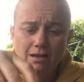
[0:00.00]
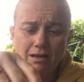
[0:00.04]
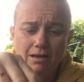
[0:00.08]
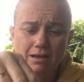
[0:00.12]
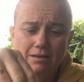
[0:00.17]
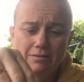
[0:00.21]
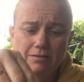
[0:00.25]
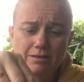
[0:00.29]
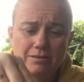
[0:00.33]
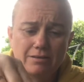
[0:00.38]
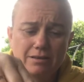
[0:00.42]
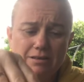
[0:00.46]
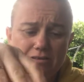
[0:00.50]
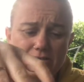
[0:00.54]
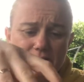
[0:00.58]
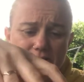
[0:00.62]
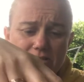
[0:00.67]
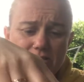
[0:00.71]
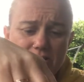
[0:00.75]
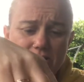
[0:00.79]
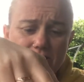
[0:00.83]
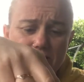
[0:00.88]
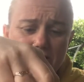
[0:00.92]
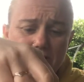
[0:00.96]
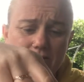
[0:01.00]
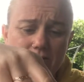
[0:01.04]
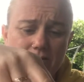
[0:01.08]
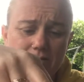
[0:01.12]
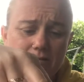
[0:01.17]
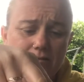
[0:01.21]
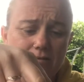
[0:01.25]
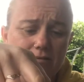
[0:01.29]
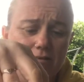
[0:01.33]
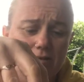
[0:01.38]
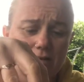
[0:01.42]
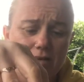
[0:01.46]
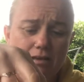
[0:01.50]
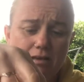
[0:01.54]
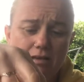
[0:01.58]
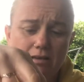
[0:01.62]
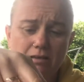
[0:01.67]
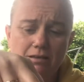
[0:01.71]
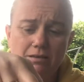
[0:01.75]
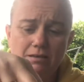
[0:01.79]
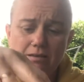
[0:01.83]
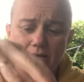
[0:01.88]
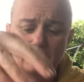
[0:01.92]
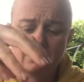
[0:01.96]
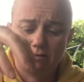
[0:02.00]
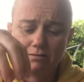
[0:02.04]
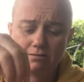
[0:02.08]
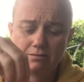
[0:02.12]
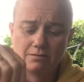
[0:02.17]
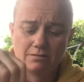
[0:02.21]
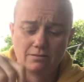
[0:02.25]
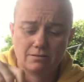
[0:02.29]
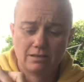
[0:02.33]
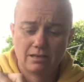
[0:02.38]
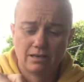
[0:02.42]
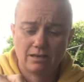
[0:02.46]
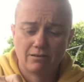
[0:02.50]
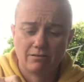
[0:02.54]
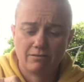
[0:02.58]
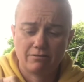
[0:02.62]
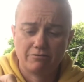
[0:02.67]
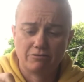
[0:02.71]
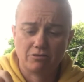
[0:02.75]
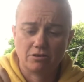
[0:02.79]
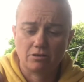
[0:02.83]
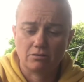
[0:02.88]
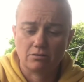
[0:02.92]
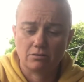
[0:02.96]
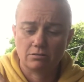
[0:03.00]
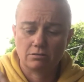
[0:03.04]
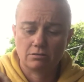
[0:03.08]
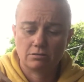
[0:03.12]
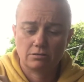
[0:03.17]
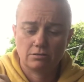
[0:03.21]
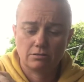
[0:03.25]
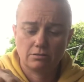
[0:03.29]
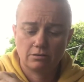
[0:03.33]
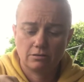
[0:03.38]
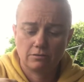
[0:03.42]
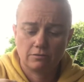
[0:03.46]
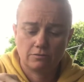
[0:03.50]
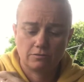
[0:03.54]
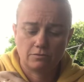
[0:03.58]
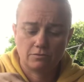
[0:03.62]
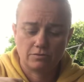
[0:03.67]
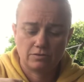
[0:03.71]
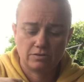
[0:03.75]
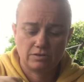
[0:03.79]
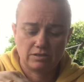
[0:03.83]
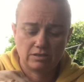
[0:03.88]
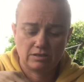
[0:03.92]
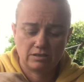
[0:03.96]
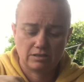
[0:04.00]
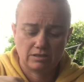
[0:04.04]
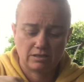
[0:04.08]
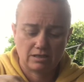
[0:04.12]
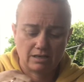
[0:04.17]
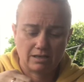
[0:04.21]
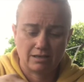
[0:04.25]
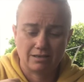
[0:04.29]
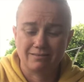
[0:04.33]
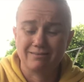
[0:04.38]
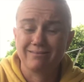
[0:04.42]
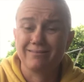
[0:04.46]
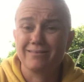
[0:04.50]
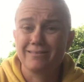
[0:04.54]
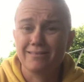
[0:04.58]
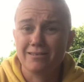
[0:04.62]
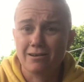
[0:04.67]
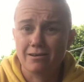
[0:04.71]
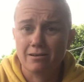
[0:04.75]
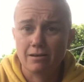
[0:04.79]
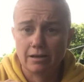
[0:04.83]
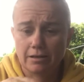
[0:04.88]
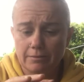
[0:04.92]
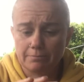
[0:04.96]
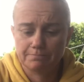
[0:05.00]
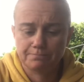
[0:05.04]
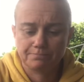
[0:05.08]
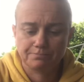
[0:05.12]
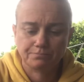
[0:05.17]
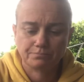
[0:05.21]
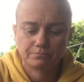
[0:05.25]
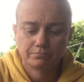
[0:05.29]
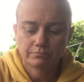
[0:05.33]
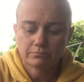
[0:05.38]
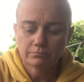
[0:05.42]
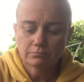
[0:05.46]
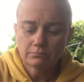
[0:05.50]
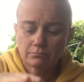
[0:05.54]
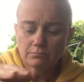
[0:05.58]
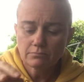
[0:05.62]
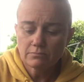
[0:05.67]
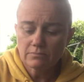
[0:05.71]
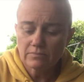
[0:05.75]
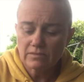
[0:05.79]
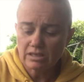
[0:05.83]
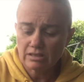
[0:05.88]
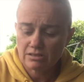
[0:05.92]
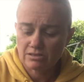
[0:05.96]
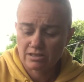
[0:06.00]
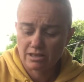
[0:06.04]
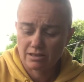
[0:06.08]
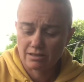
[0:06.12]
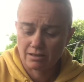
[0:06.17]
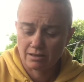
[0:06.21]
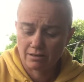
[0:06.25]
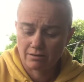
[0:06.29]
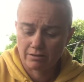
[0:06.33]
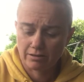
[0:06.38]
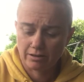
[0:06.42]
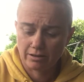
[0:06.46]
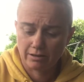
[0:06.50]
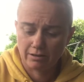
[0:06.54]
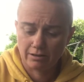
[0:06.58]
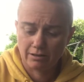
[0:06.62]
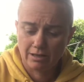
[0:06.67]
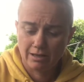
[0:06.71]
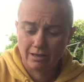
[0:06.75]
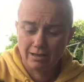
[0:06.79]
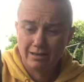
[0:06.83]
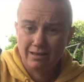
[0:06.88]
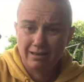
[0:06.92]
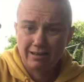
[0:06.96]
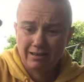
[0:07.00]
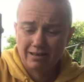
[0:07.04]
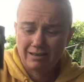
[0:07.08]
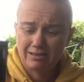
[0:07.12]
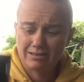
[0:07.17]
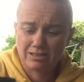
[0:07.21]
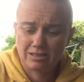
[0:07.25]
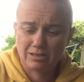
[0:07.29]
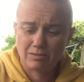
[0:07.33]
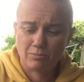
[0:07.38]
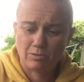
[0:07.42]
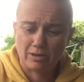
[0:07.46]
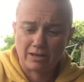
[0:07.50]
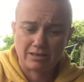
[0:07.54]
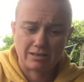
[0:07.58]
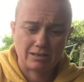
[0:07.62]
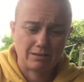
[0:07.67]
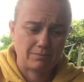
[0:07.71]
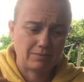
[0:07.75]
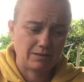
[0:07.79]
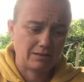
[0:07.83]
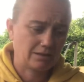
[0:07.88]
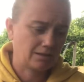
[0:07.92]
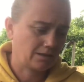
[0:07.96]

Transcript: and then they just sit. Now there I've got 2, 4, 6, 8, 9, so that I'll go, and you can whack them in